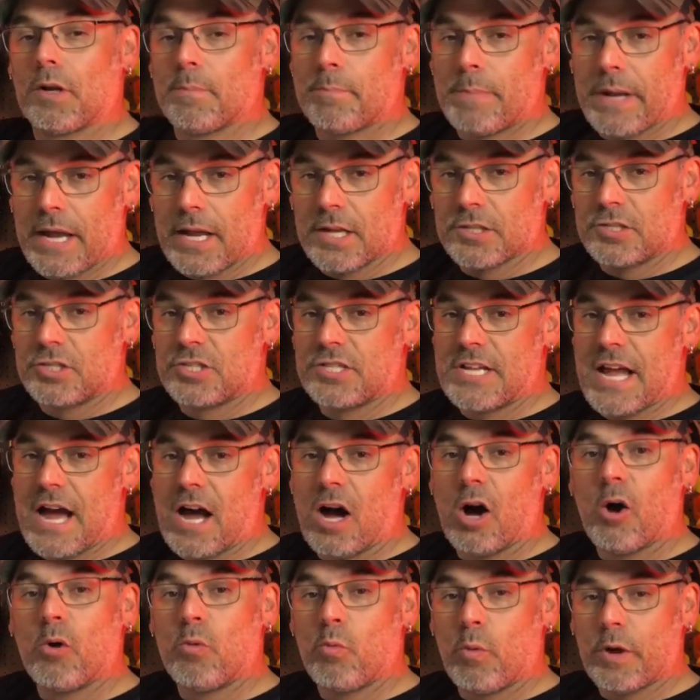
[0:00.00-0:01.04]
baits
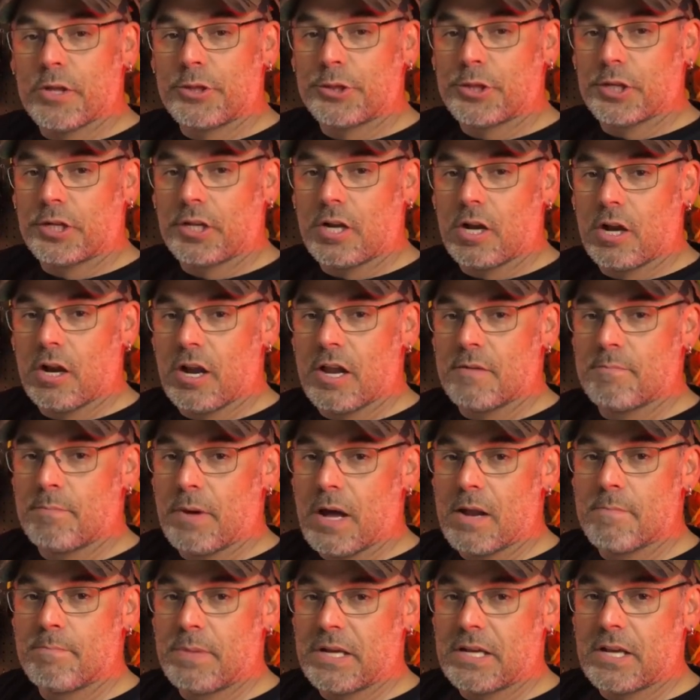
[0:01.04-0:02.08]
down with the current.
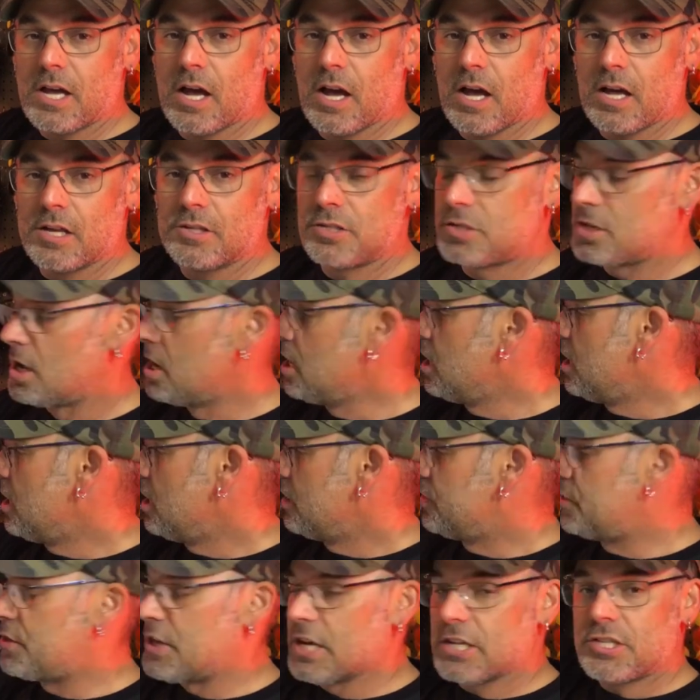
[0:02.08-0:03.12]
But because
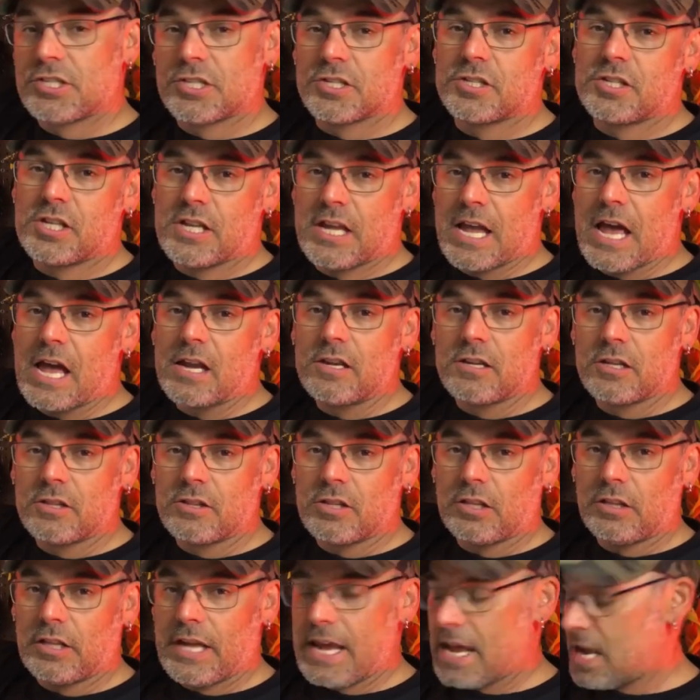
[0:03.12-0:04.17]
this is the end of
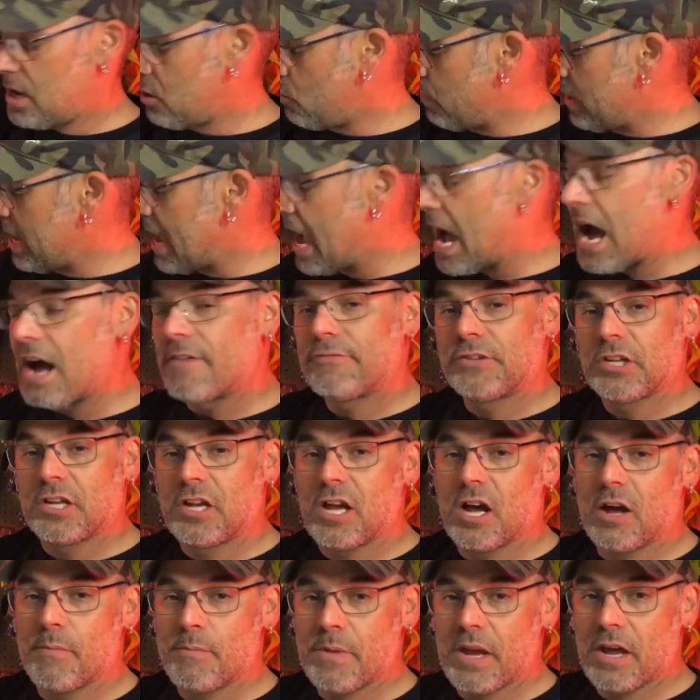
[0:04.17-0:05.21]
the lake, we have to
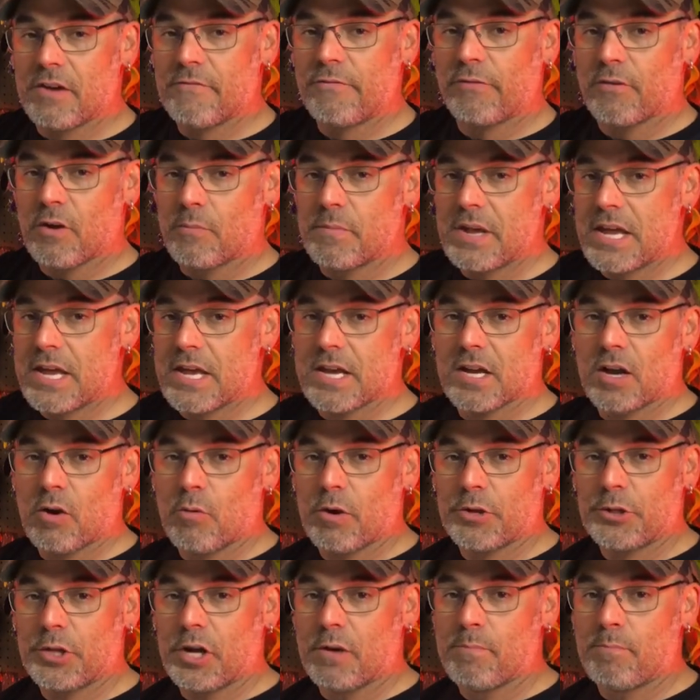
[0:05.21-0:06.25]
come in from here
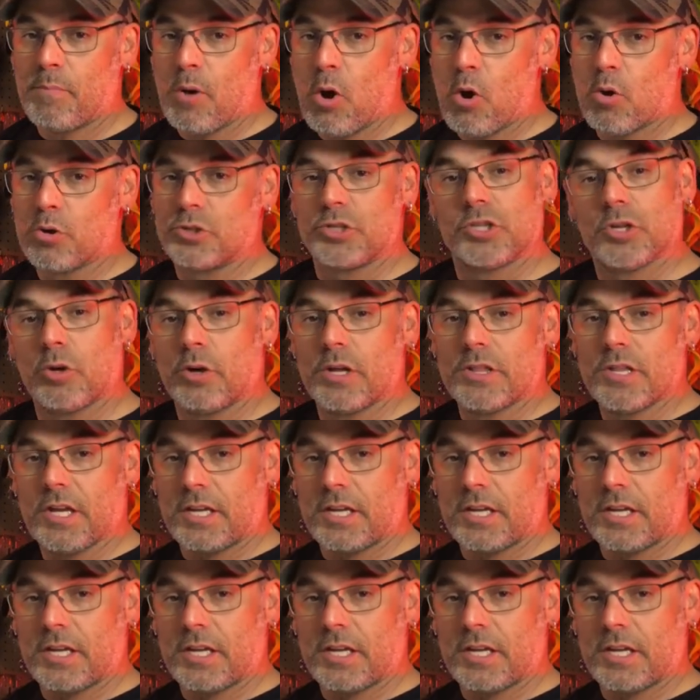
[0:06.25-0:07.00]
with our boat. So in the